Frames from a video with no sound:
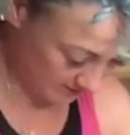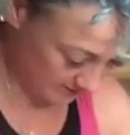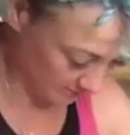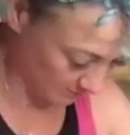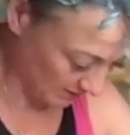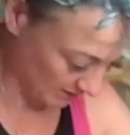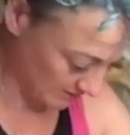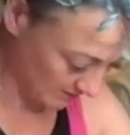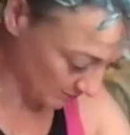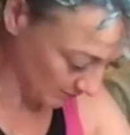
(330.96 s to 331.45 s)
it
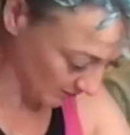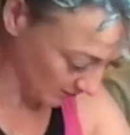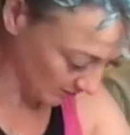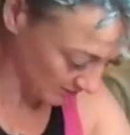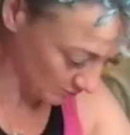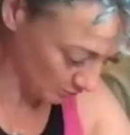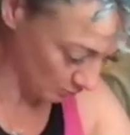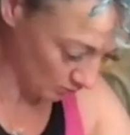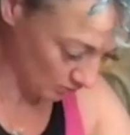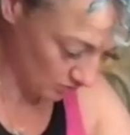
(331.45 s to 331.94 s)
doesn't matter
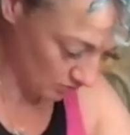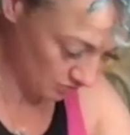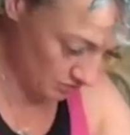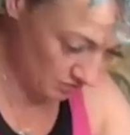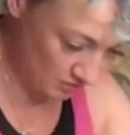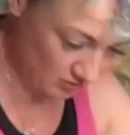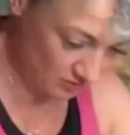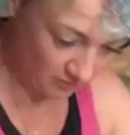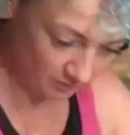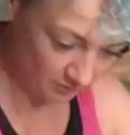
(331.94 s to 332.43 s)
because
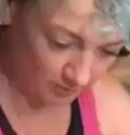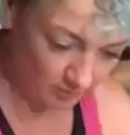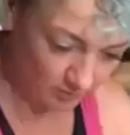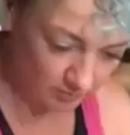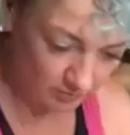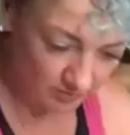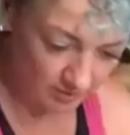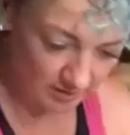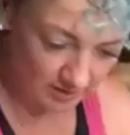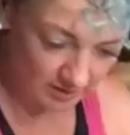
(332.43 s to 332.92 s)
once you've
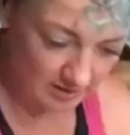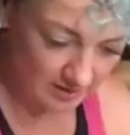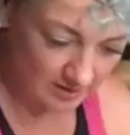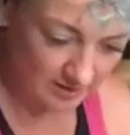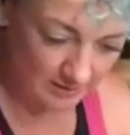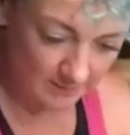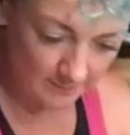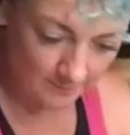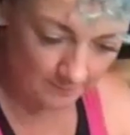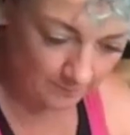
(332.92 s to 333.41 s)
pulled
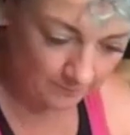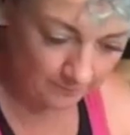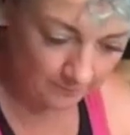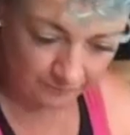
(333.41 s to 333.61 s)
the